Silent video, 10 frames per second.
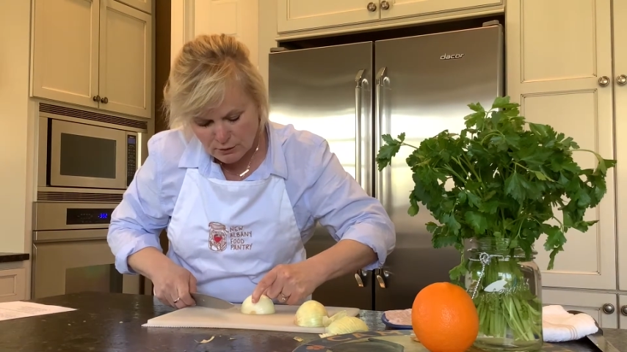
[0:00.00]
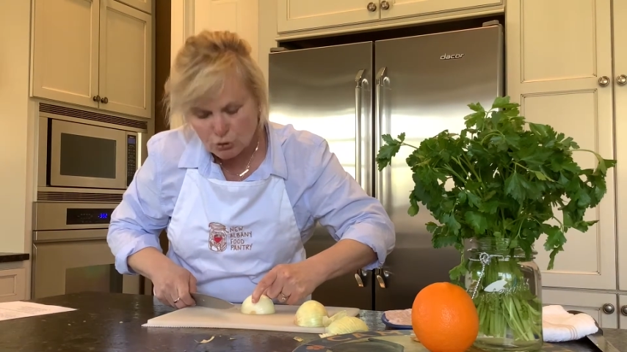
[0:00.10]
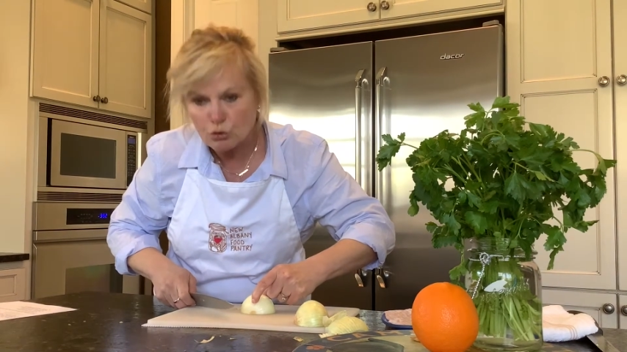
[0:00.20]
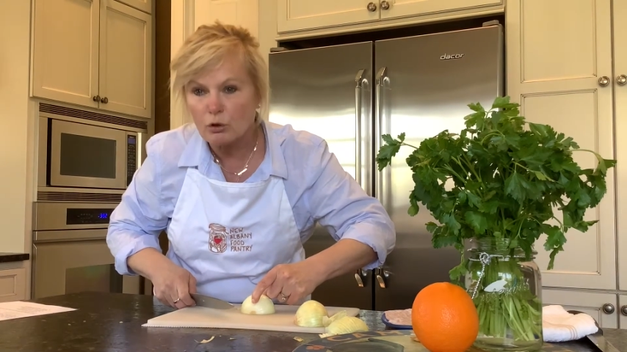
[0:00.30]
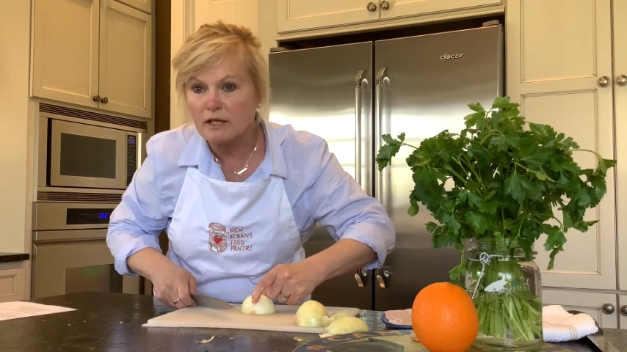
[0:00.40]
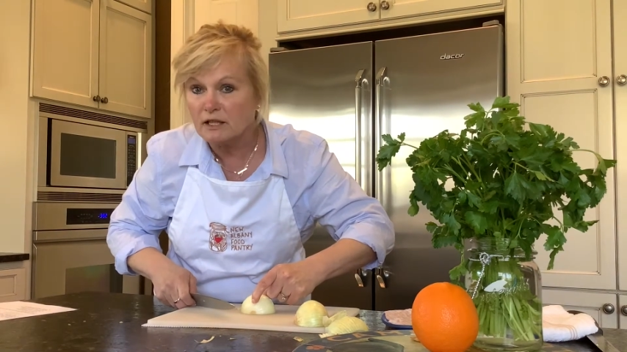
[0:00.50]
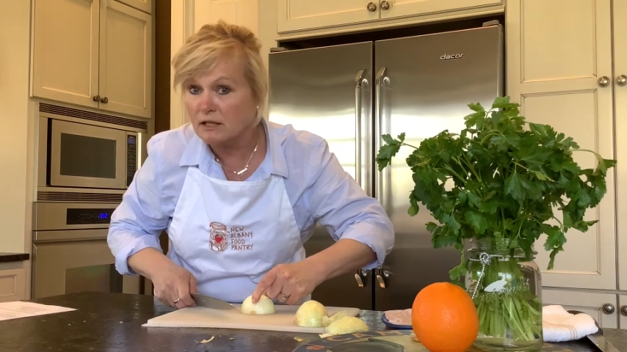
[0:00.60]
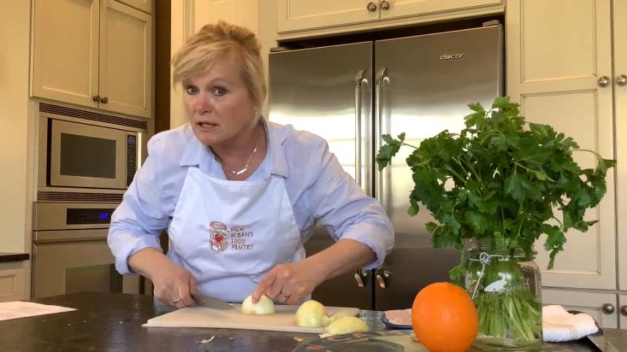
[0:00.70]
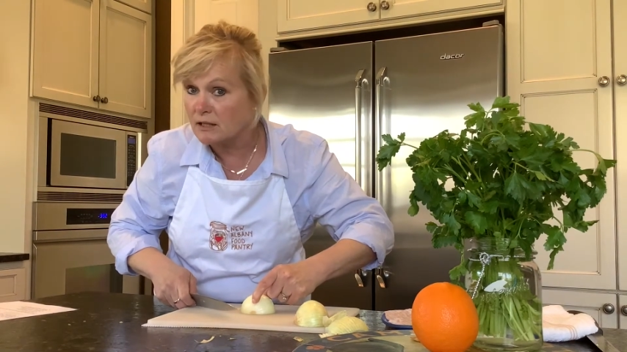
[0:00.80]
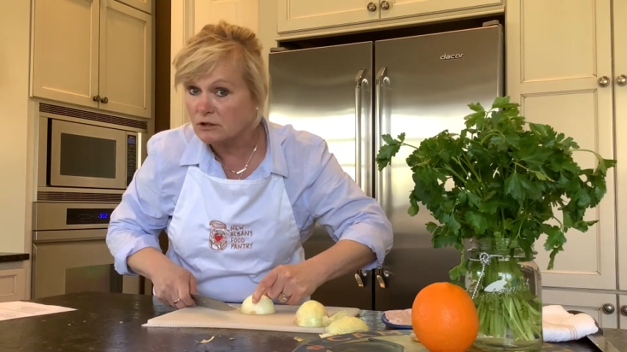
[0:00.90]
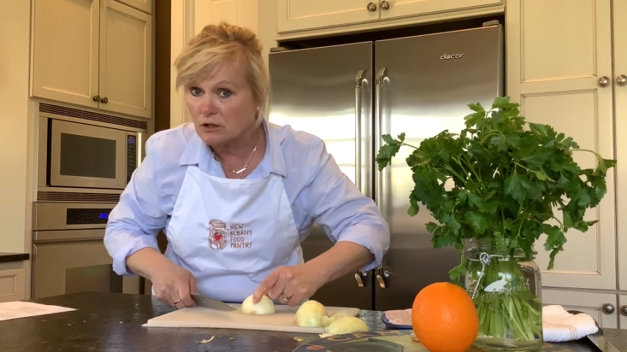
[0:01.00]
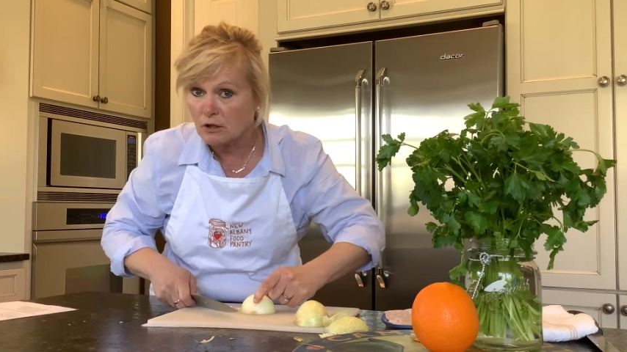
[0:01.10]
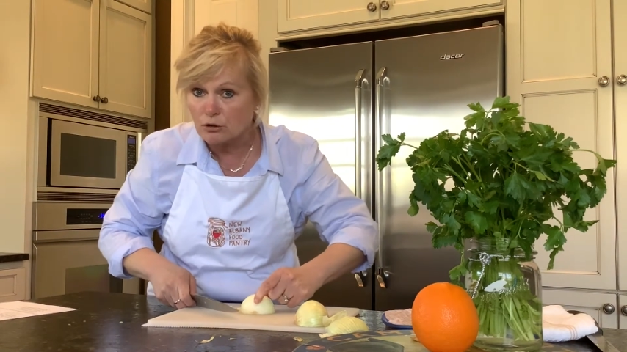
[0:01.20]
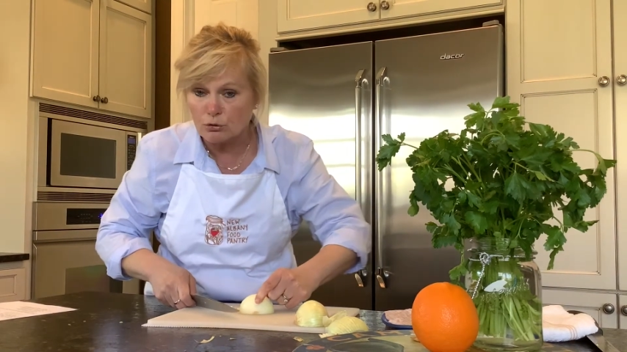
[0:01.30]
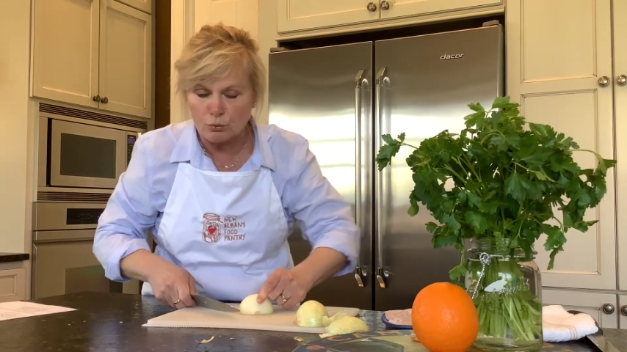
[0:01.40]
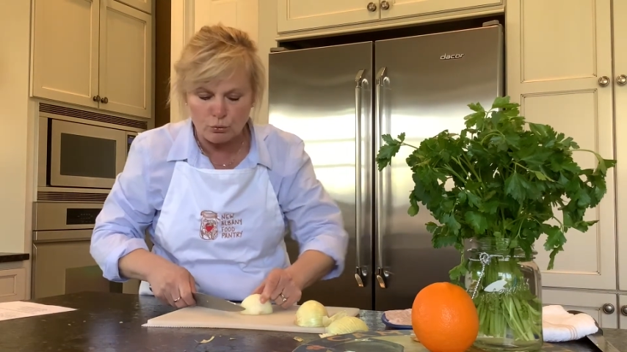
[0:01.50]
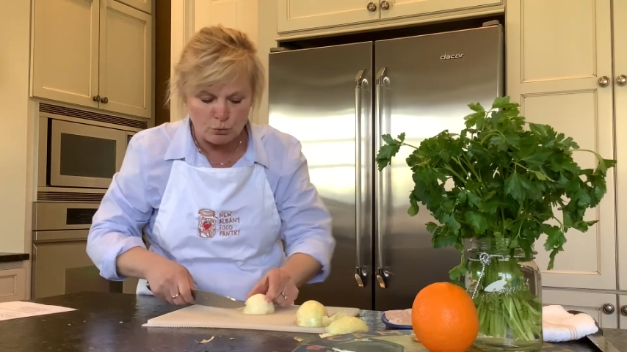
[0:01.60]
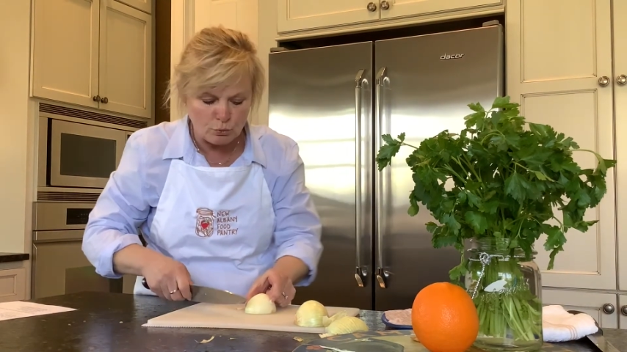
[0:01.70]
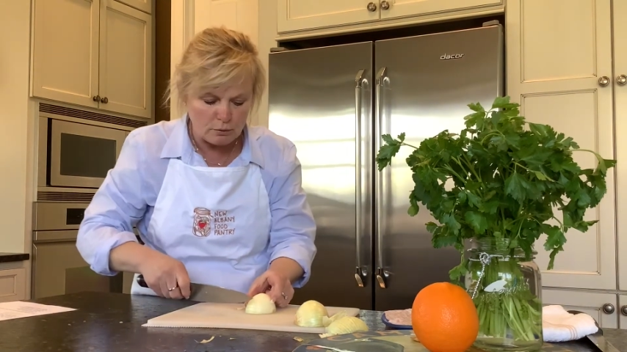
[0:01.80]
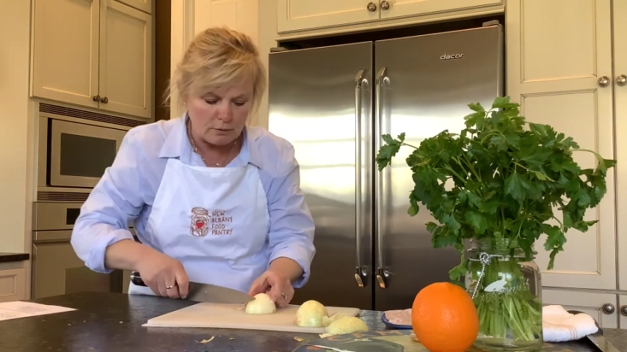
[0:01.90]
trying not to cut
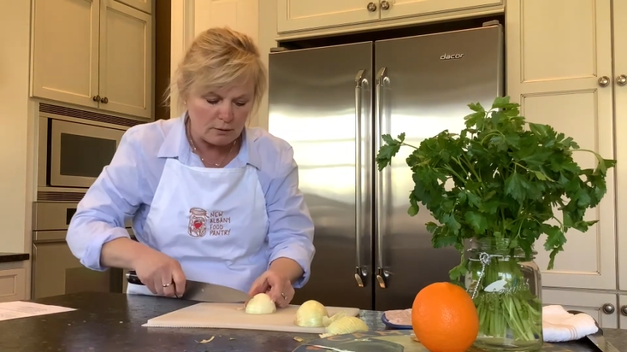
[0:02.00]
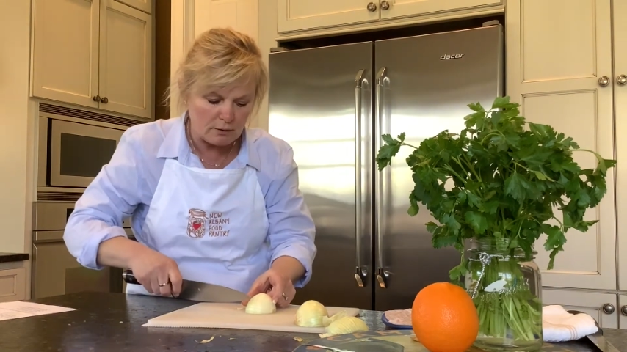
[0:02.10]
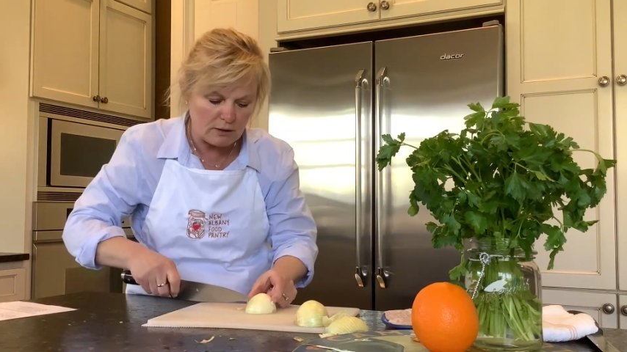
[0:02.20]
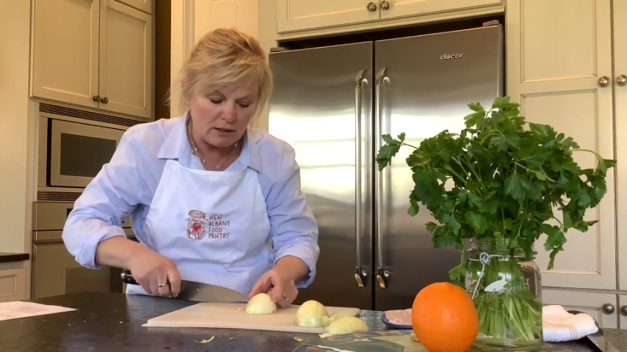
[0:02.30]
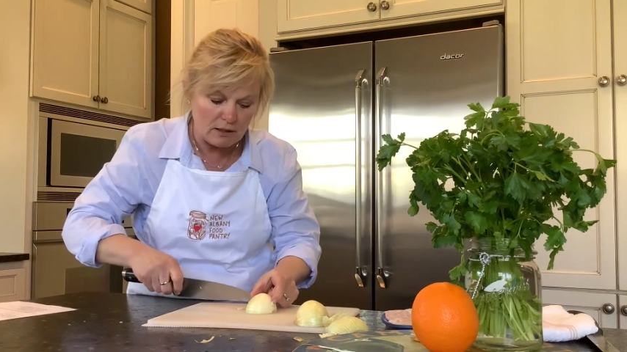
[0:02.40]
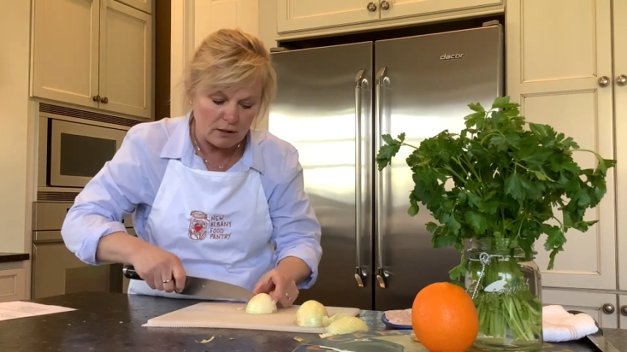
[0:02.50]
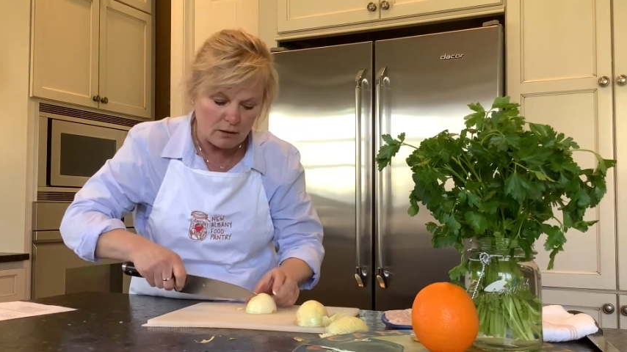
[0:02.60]
through the